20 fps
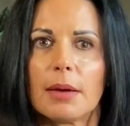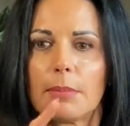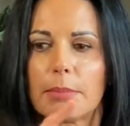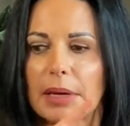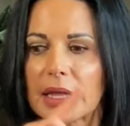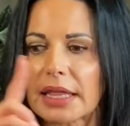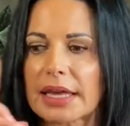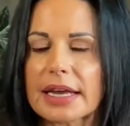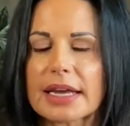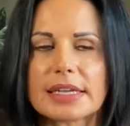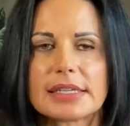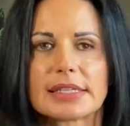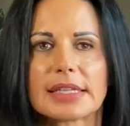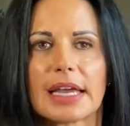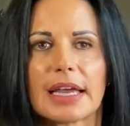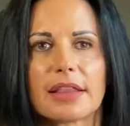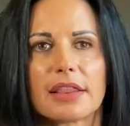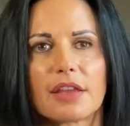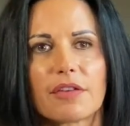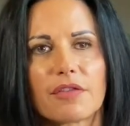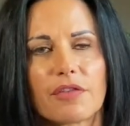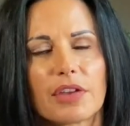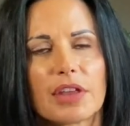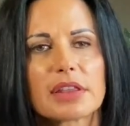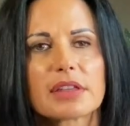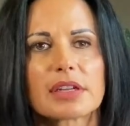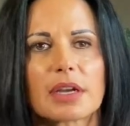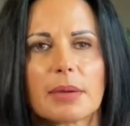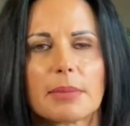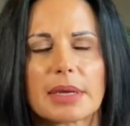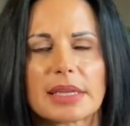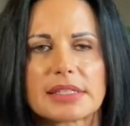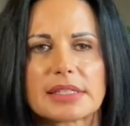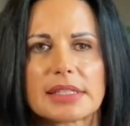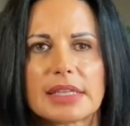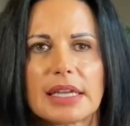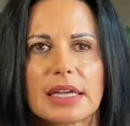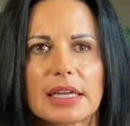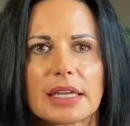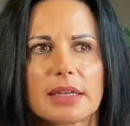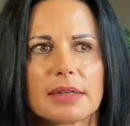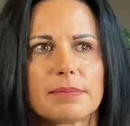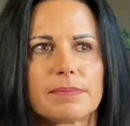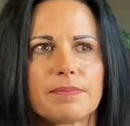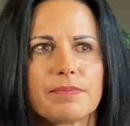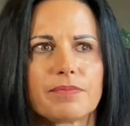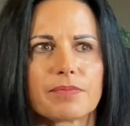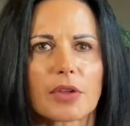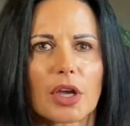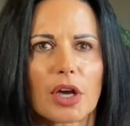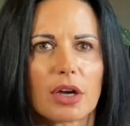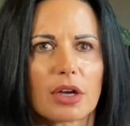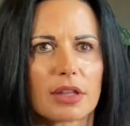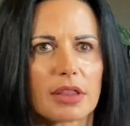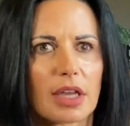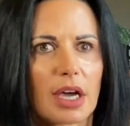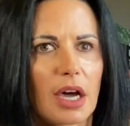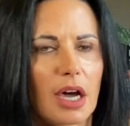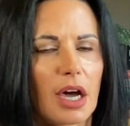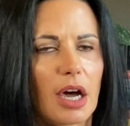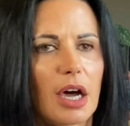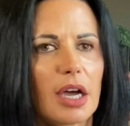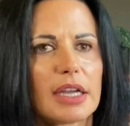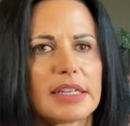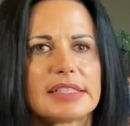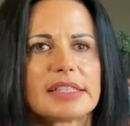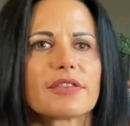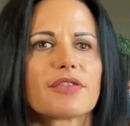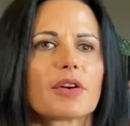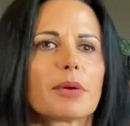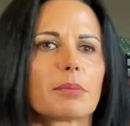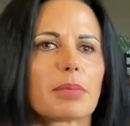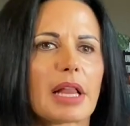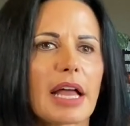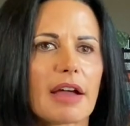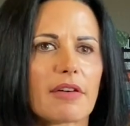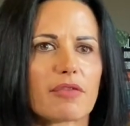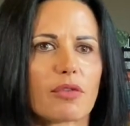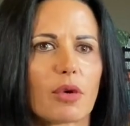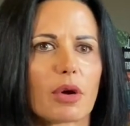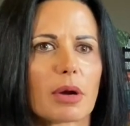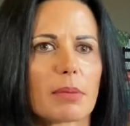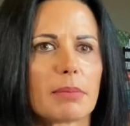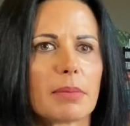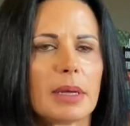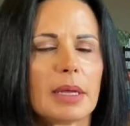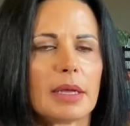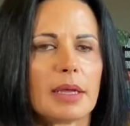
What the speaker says: But like I said, the 5th time I see it on a different platform,